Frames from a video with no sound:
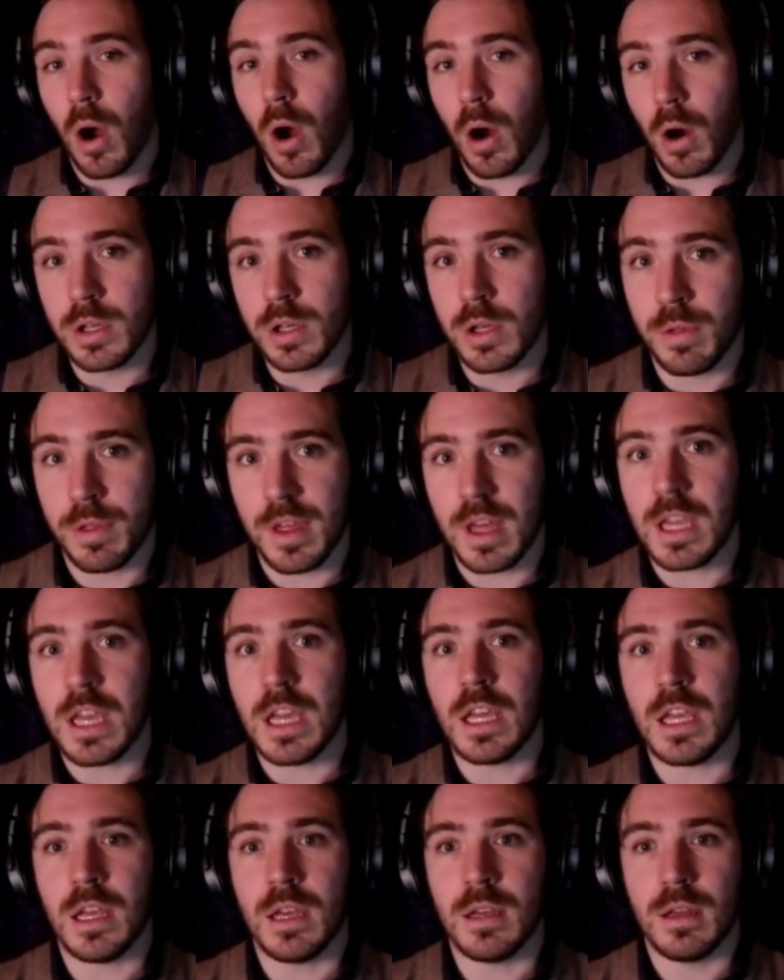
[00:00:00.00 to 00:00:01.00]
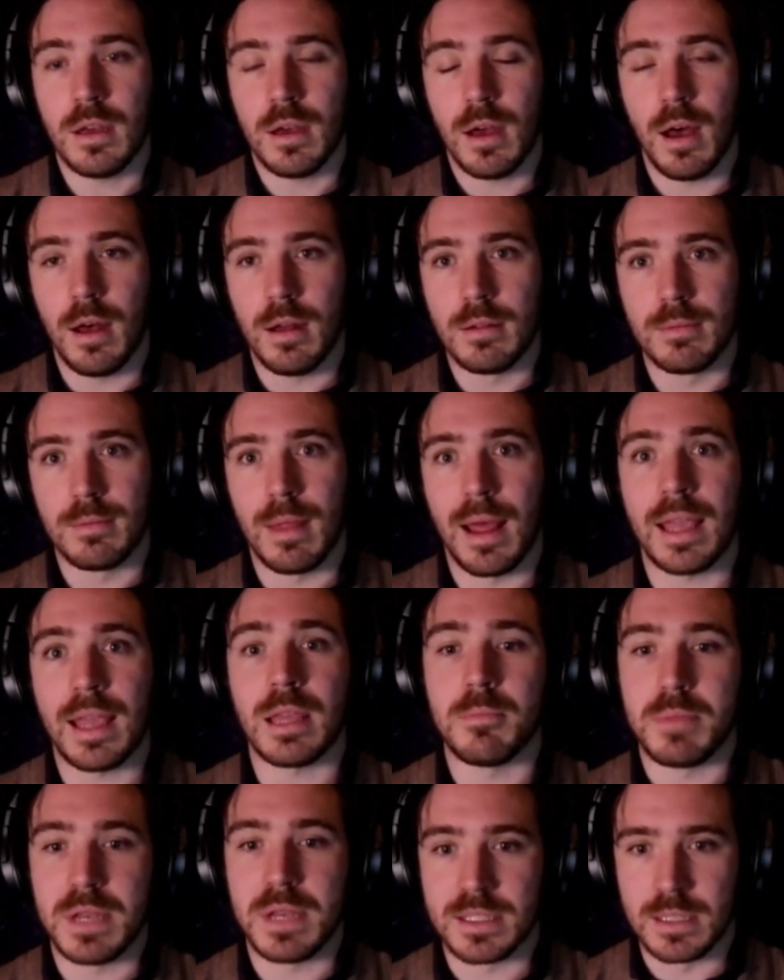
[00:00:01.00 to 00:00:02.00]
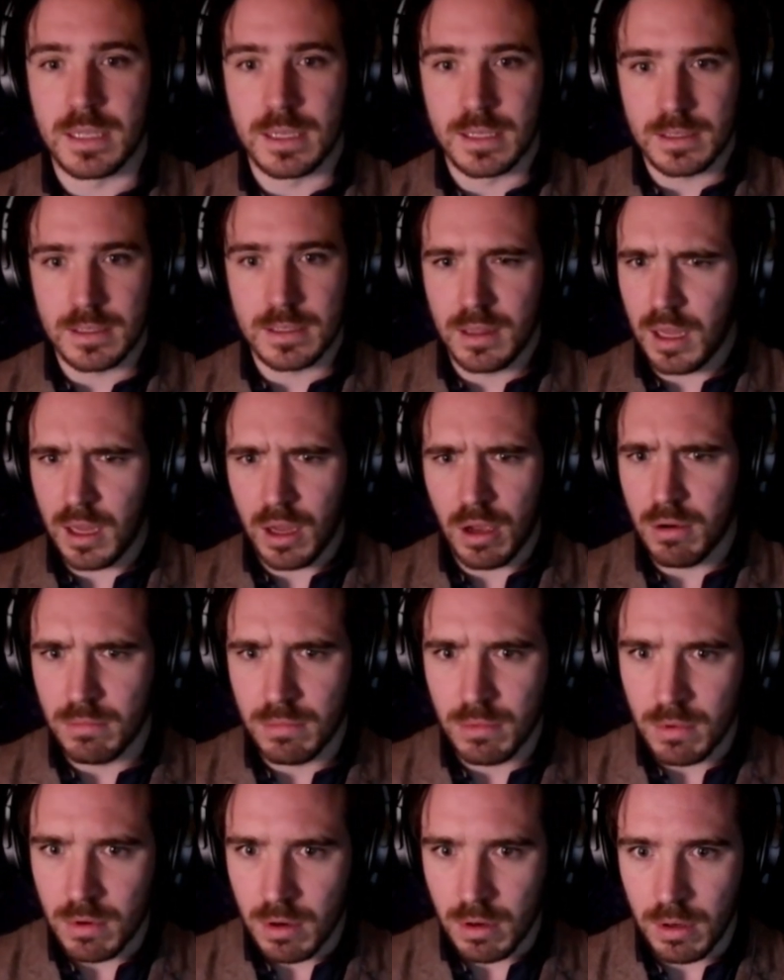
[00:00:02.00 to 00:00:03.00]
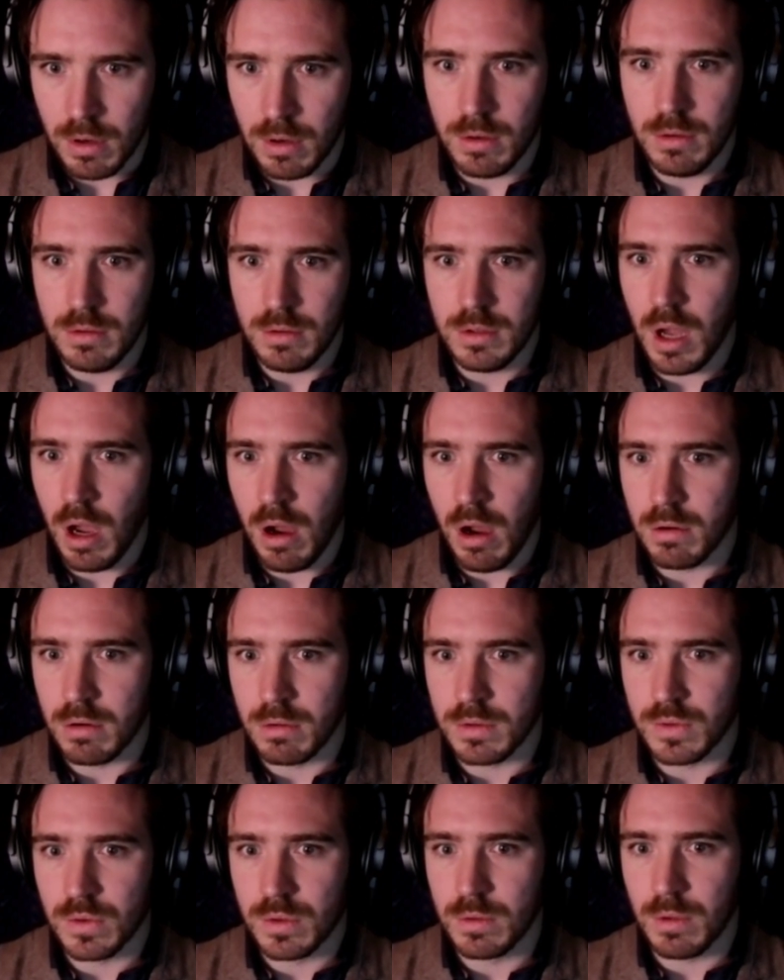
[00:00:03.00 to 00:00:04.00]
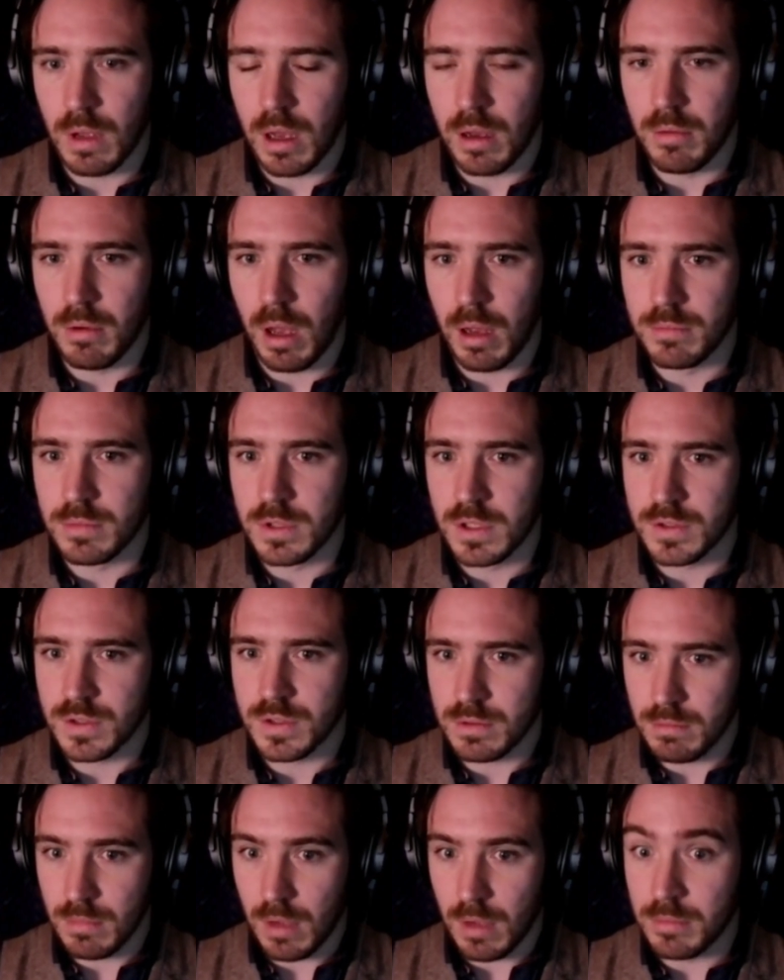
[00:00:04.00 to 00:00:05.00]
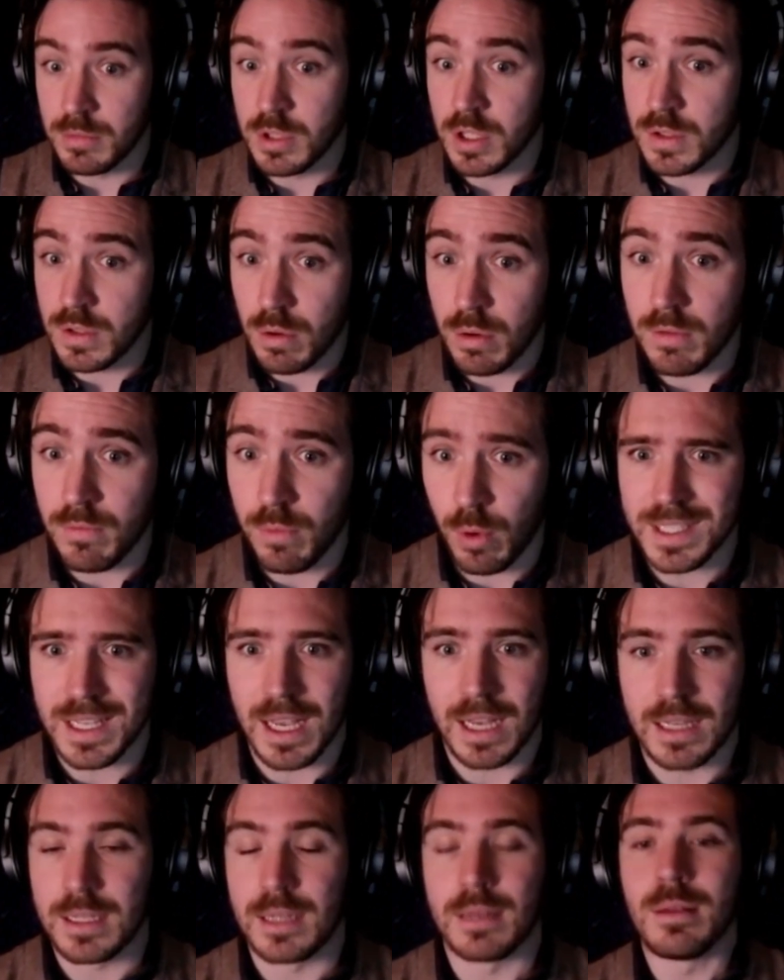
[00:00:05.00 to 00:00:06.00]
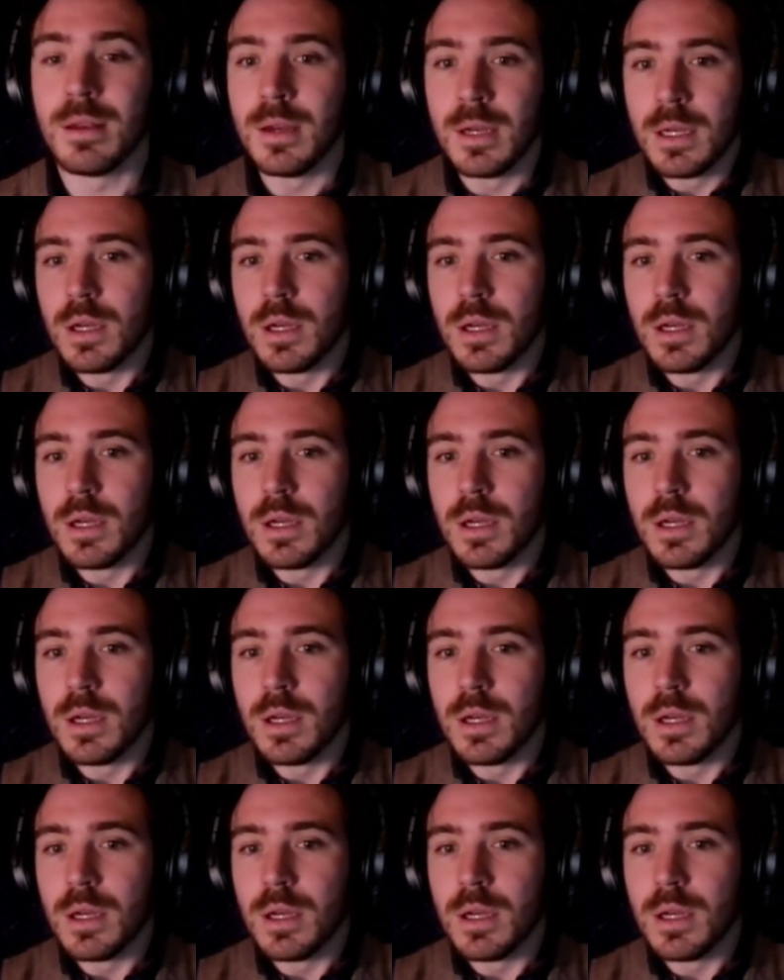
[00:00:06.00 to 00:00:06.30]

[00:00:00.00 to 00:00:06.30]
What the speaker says: Are you thinking it like a business? And they go, no, I'm just doing voice acting.